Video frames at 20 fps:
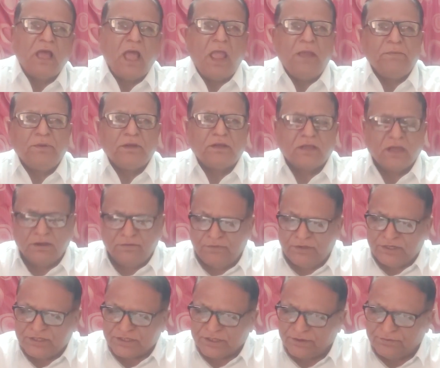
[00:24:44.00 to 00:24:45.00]

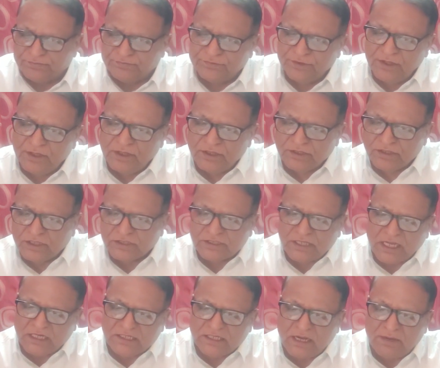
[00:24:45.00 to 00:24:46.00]
conviction. So
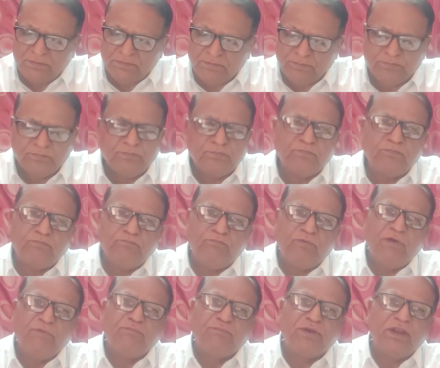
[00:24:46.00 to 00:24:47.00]
section
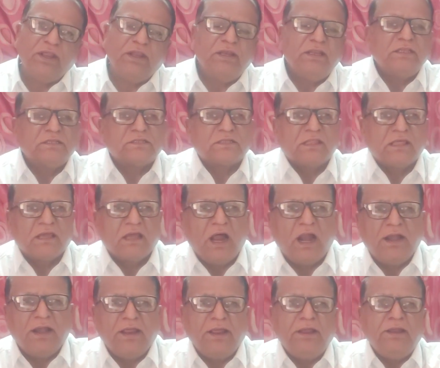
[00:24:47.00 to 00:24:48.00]
15 is
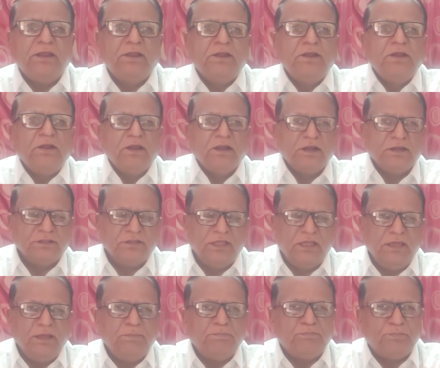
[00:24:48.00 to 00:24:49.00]
regarding
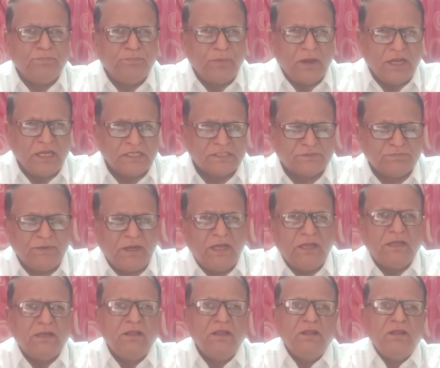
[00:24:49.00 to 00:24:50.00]
the
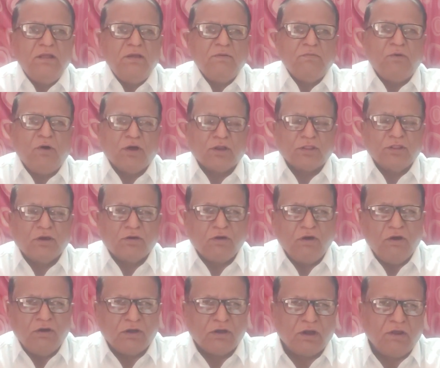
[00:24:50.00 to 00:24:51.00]
punishment, for the
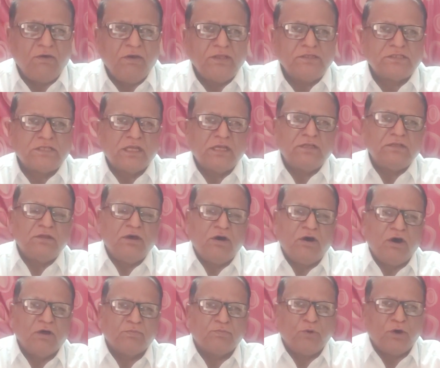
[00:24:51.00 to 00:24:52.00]
contravention
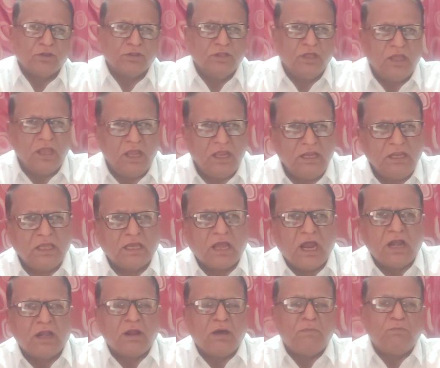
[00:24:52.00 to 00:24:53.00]
or for the any
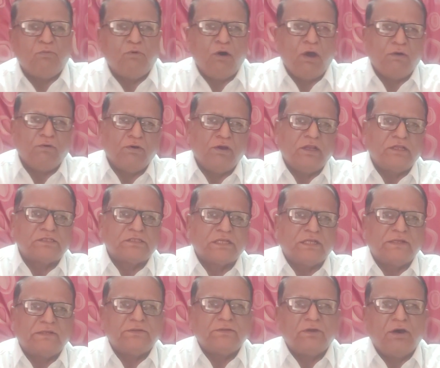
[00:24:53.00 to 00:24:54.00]
kind of
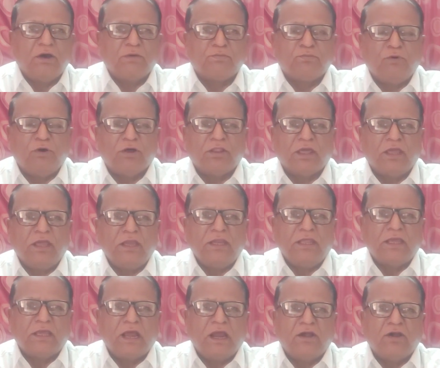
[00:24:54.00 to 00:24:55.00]
violation or for
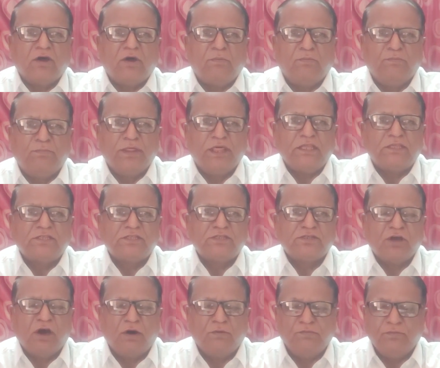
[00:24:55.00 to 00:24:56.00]
any kind of breach